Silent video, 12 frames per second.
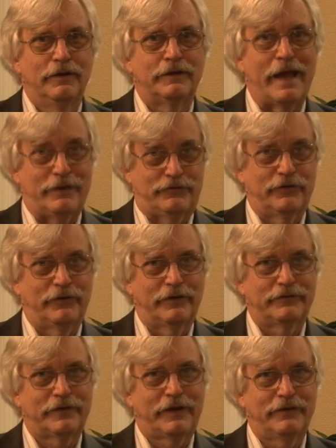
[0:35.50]
National
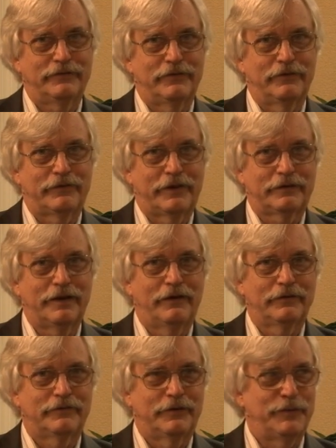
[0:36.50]
Educational
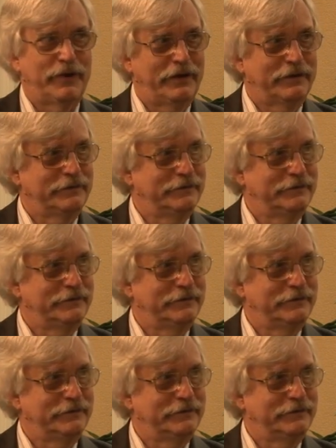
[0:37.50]
Technology Plan.